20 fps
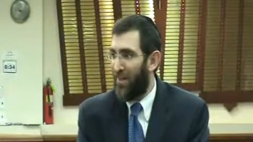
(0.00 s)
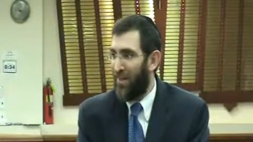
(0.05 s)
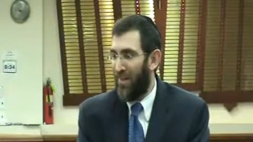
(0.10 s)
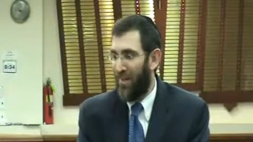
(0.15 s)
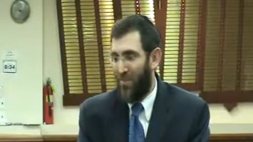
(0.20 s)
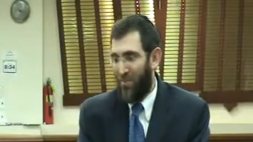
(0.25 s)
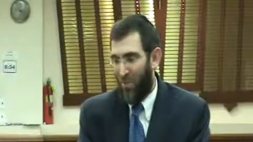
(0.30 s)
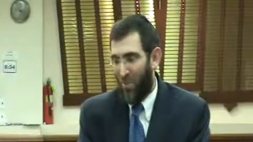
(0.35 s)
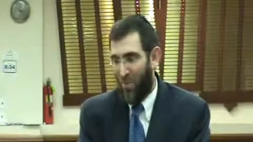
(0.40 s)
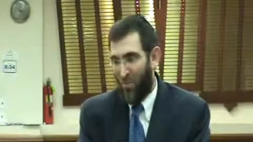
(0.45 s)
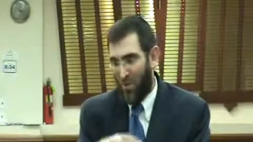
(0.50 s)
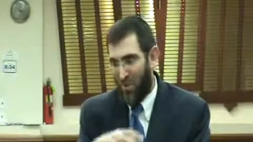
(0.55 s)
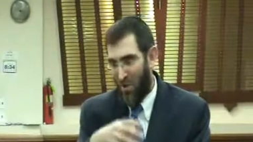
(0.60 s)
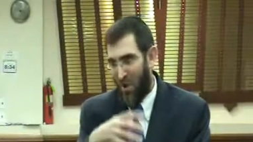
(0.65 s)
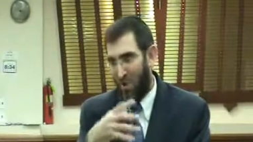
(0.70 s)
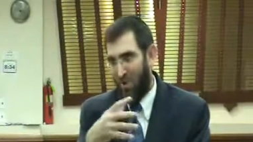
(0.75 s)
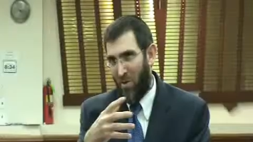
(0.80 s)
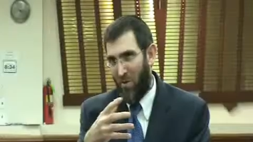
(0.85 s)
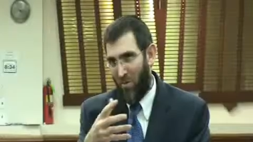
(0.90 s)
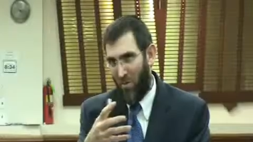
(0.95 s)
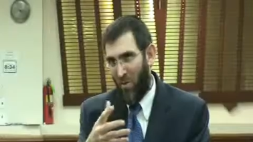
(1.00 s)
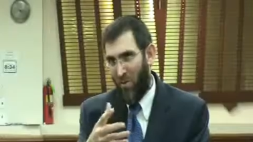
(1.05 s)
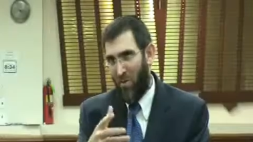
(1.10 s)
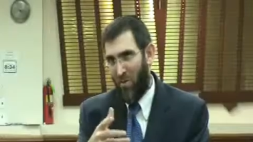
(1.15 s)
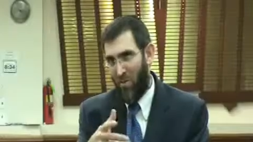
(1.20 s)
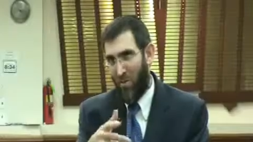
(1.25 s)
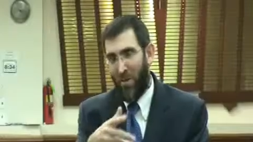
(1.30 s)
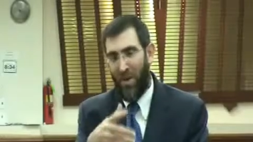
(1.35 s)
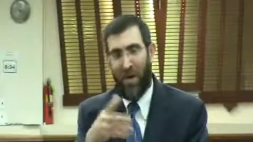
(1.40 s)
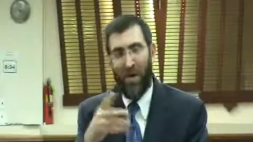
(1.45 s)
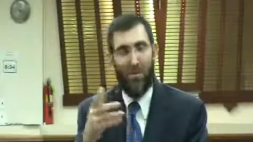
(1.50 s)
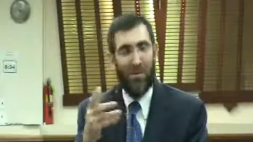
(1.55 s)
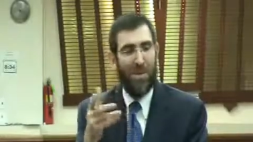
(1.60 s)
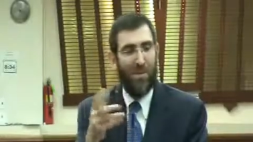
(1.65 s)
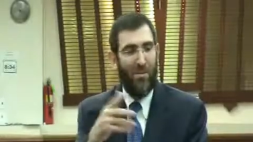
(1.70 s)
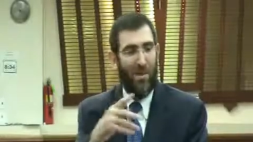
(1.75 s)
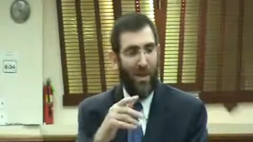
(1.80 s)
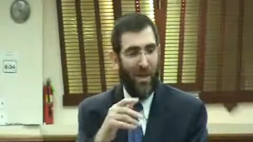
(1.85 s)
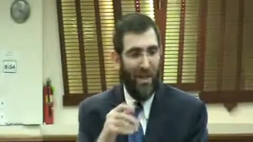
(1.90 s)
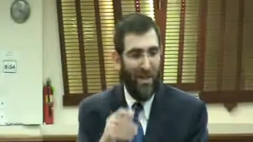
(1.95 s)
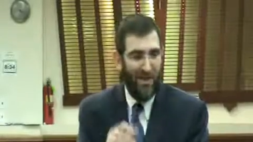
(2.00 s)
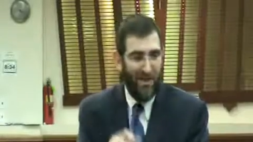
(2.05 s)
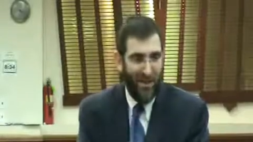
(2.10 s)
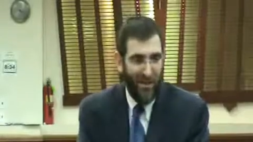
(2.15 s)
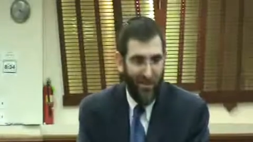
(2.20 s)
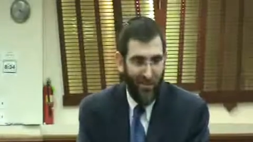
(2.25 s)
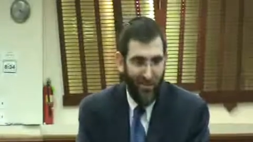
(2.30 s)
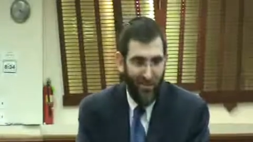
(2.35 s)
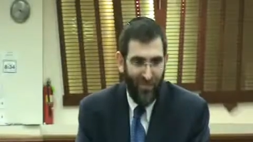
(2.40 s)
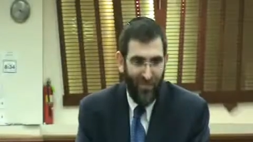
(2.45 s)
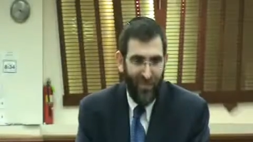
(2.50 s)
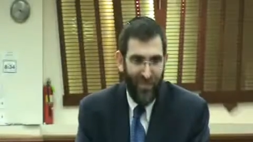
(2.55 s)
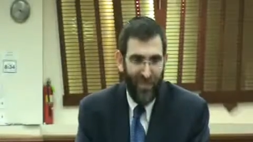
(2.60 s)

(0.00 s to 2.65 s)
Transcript: So the more we know, the more we'll be able to help somebody else.